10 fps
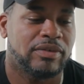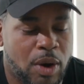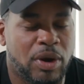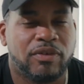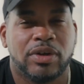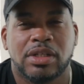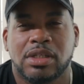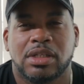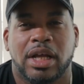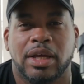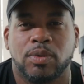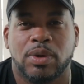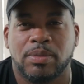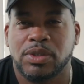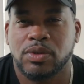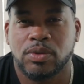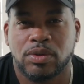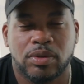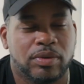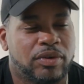However, this is like when I'm
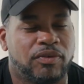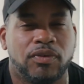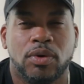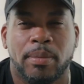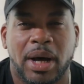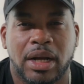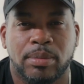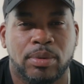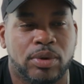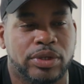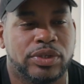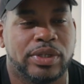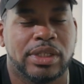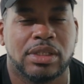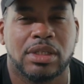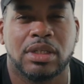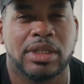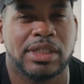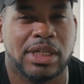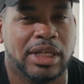shooting full body portraits and
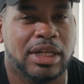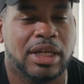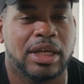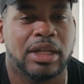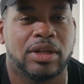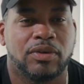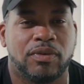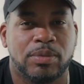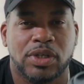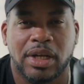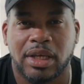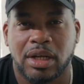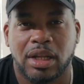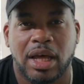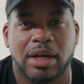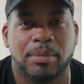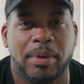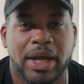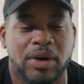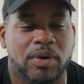things like that, if I'm trying to get a lot of the
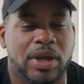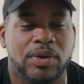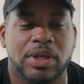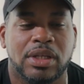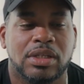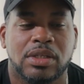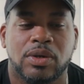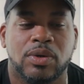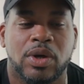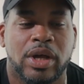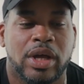background in. So